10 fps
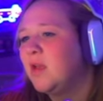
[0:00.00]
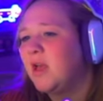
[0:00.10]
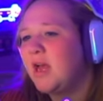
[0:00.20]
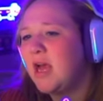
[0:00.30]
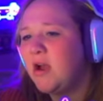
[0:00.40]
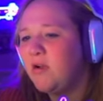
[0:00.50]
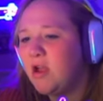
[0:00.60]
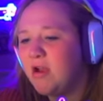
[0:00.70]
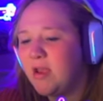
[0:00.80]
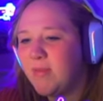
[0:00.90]
Oh
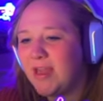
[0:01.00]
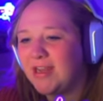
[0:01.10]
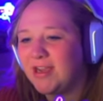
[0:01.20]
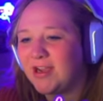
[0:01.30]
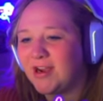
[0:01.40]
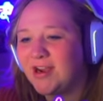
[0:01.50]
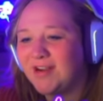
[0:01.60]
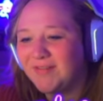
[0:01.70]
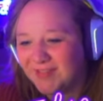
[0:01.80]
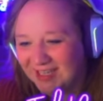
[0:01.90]

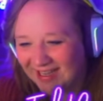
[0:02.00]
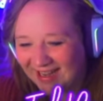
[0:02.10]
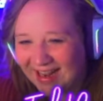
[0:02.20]
no, I made it curved!